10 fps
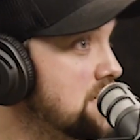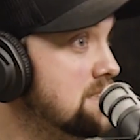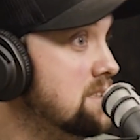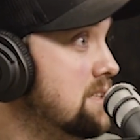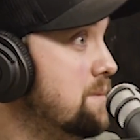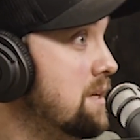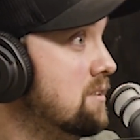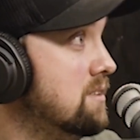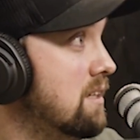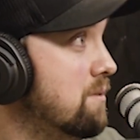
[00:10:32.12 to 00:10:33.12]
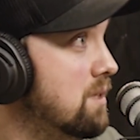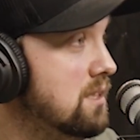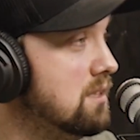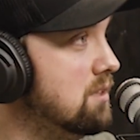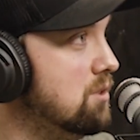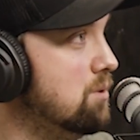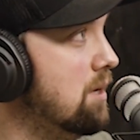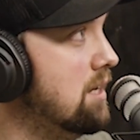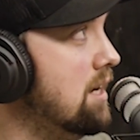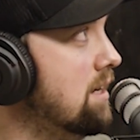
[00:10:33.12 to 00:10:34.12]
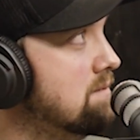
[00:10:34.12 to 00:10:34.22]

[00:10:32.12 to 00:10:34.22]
doesn't seem like there's any reason to right now.